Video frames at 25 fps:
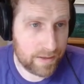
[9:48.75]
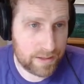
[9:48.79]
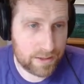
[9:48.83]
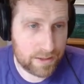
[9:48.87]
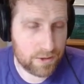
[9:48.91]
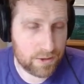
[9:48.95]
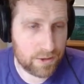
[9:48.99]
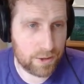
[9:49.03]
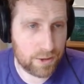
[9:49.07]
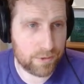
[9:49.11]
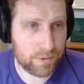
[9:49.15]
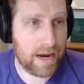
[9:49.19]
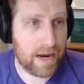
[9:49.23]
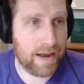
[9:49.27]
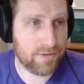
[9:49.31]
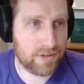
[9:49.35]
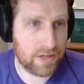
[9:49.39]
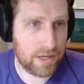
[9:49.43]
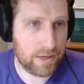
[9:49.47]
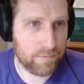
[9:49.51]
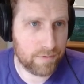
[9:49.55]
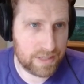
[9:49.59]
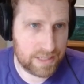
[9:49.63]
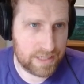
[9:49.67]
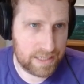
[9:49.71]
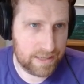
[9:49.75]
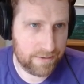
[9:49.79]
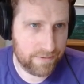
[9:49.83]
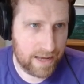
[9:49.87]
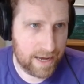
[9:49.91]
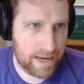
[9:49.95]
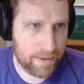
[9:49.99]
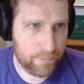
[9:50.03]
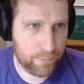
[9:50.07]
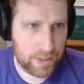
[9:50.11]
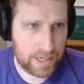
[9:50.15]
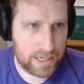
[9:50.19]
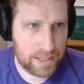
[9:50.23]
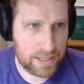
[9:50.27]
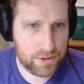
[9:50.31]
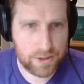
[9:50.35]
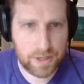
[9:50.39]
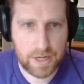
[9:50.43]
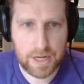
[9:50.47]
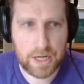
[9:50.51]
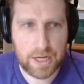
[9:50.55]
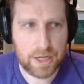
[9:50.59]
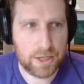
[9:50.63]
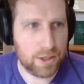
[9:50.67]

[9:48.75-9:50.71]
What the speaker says: This is the graph send and receive app reg.